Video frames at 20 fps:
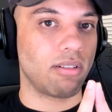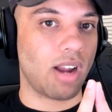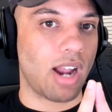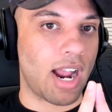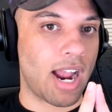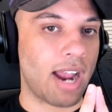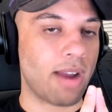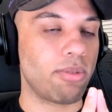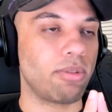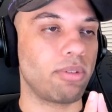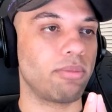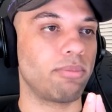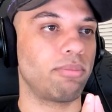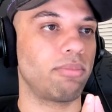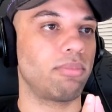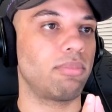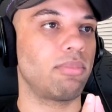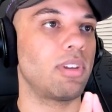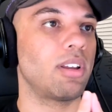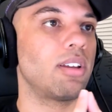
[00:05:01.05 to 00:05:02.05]
I would
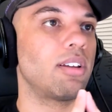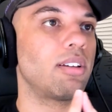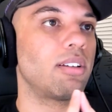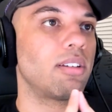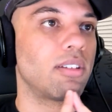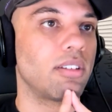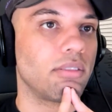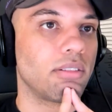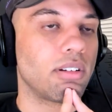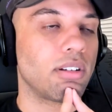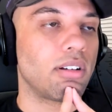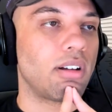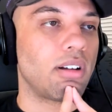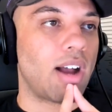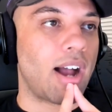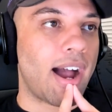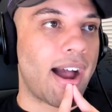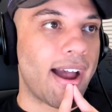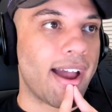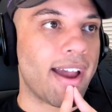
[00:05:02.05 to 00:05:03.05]

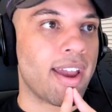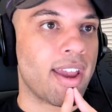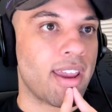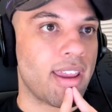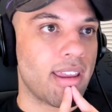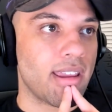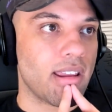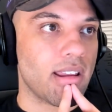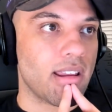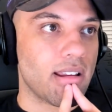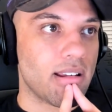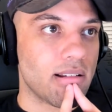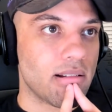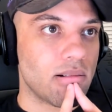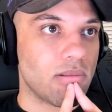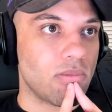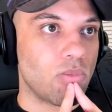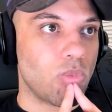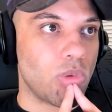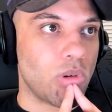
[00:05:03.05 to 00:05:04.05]
I
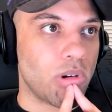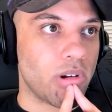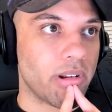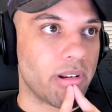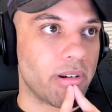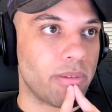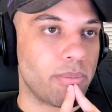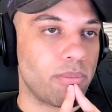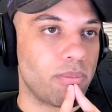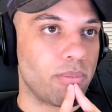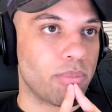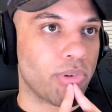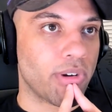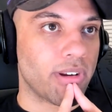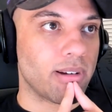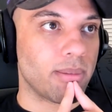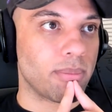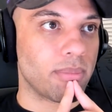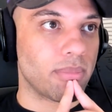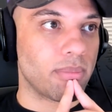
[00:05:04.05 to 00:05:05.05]
would
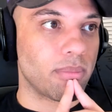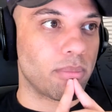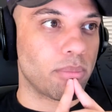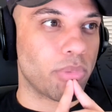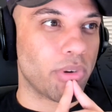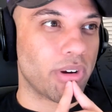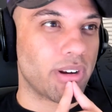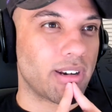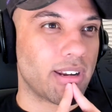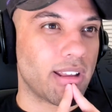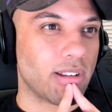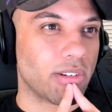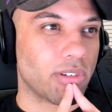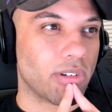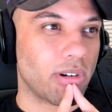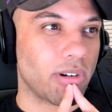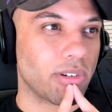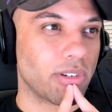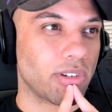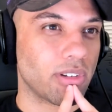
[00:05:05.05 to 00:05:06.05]
bring down
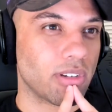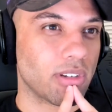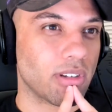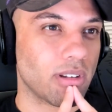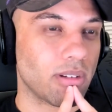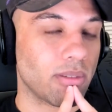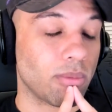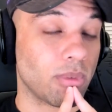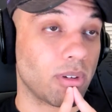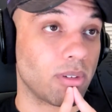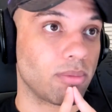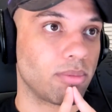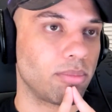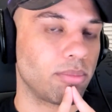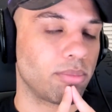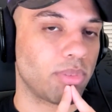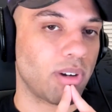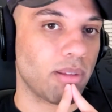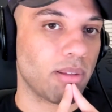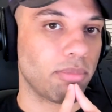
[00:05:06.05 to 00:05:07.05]
charges. Well,
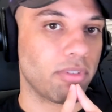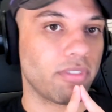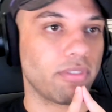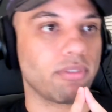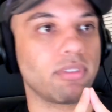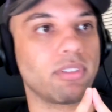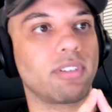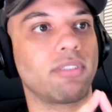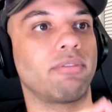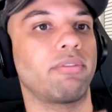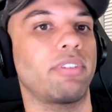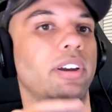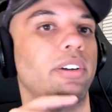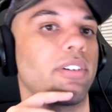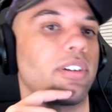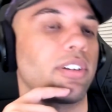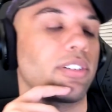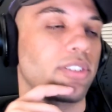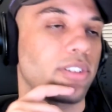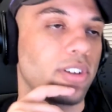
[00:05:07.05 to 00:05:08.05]
probably
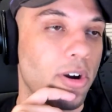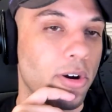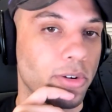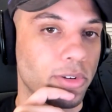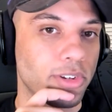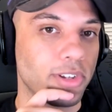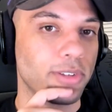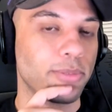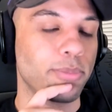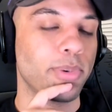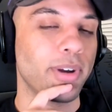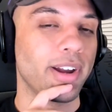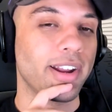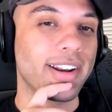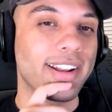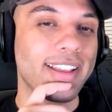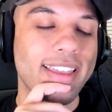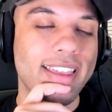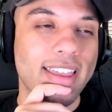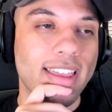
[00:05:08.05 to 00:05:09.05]
various charges,
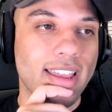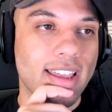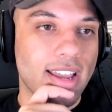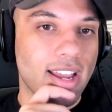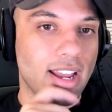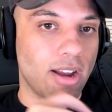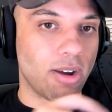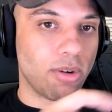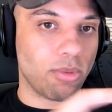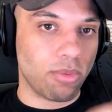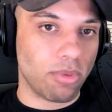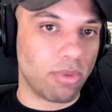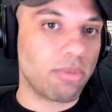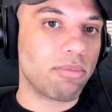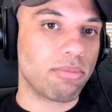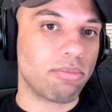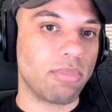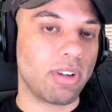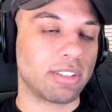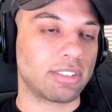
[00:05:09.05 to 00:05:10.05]
but uh,
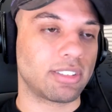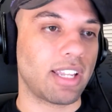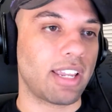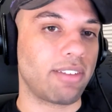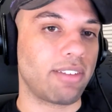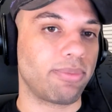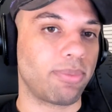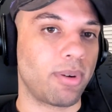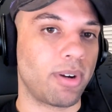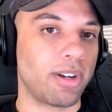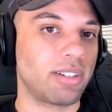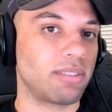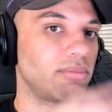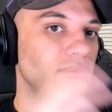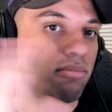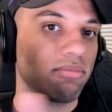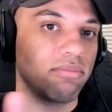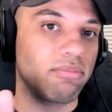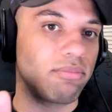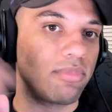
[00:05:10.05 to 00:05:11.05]
a safe one.
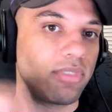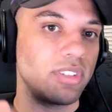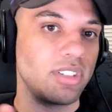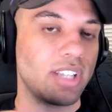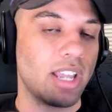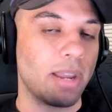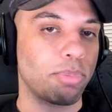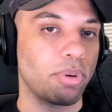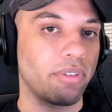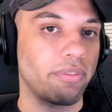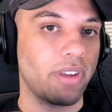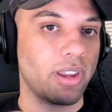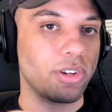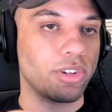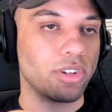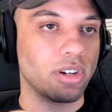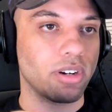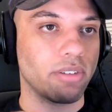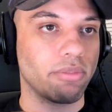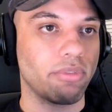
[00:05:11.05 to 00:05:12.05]

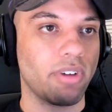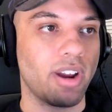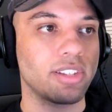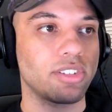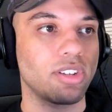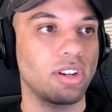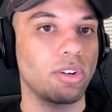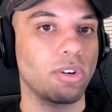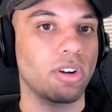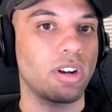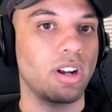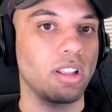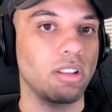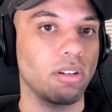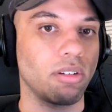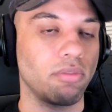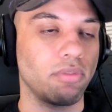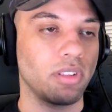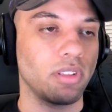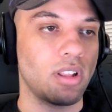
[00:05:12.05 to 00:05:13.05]
deprivation of rights under
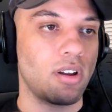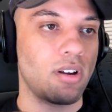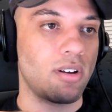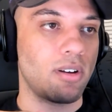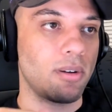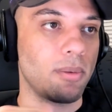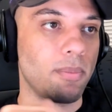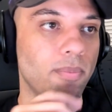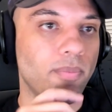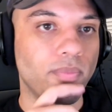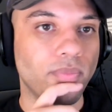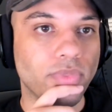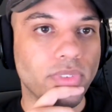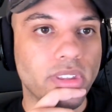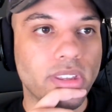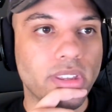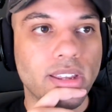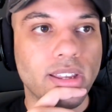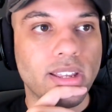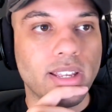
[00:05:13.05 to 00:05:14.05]
color of law.
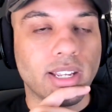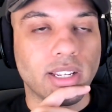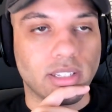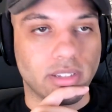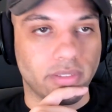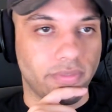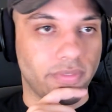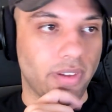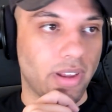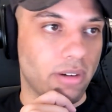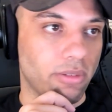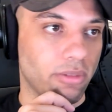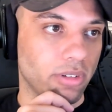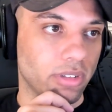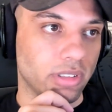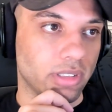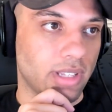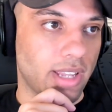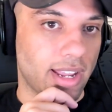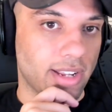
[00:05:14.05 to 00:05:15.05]
It's a federal
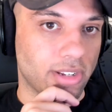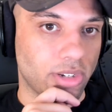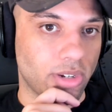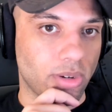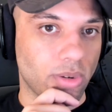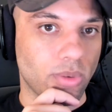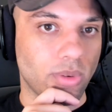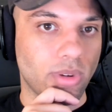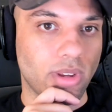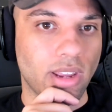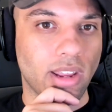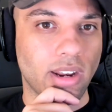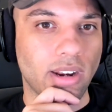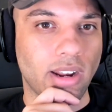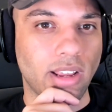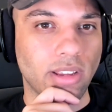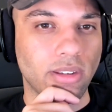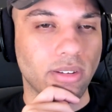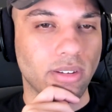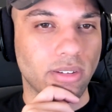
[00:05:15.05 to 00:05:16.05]
statute, and
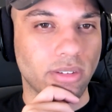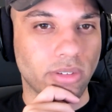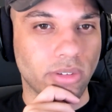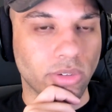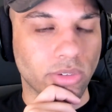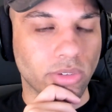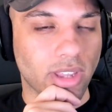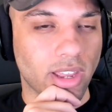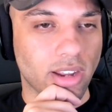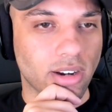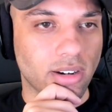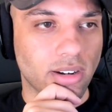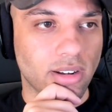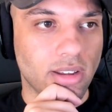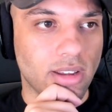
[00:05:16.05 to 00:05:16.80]
I'd use that